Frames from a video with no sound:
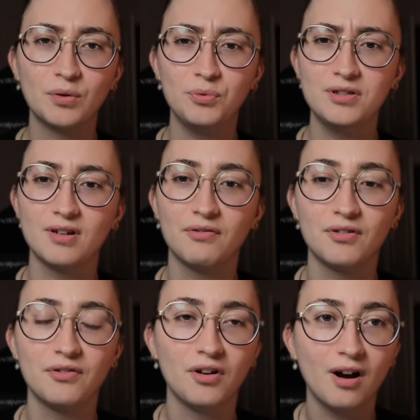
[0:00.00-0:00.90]
We suffer
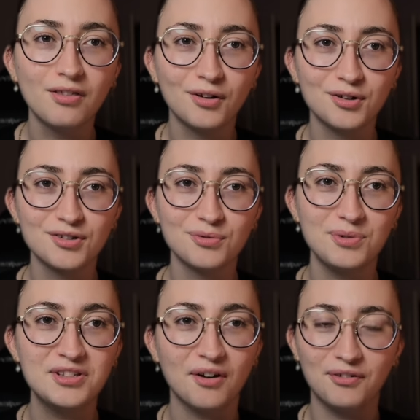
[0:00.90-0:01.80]
for others. We
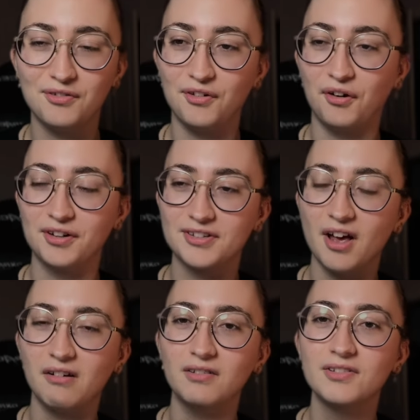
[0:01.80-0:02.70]
suffer for
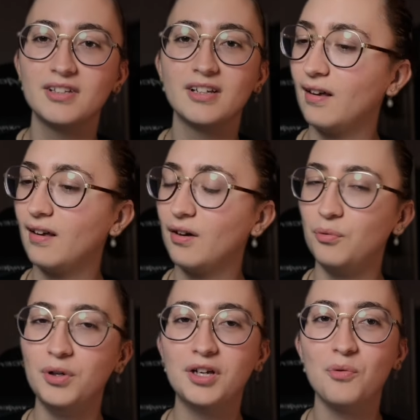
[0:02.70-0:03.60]
ourselves.
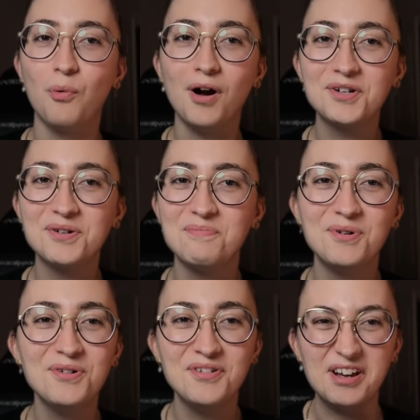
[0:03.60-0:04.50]
We can watch a
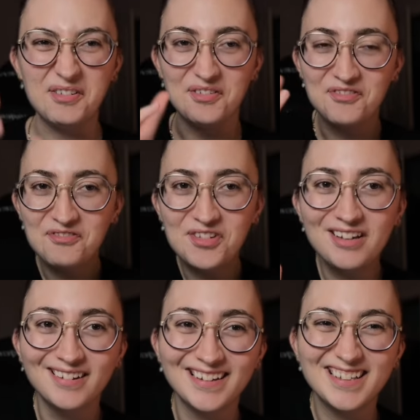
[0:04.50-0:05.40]
movie and
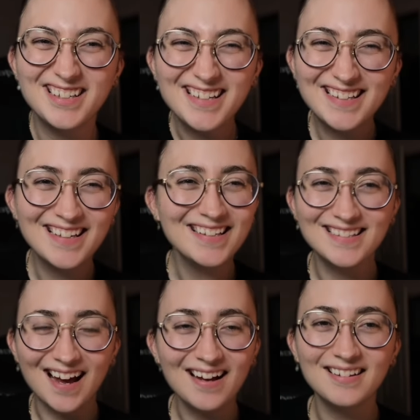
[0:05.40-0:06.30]
feel just
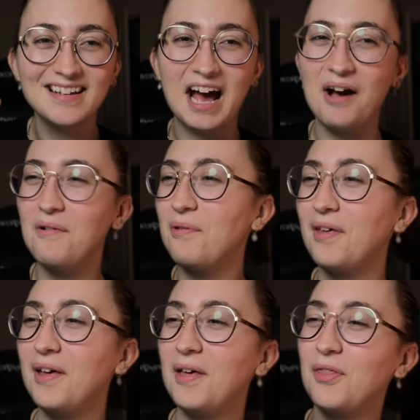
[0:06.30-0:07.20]
exactly how
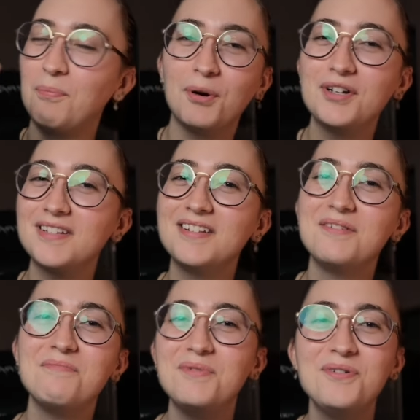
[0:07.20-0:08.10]
the person in the
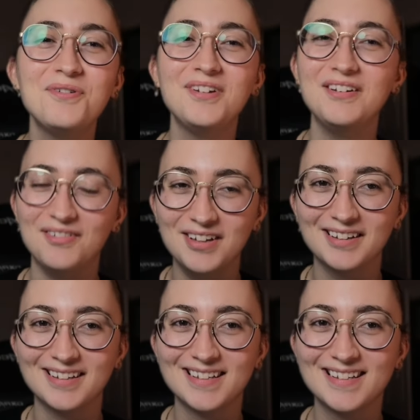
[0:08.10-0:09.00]
movie
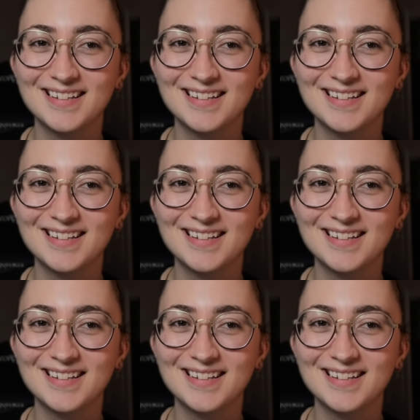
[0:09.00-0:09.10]
feels.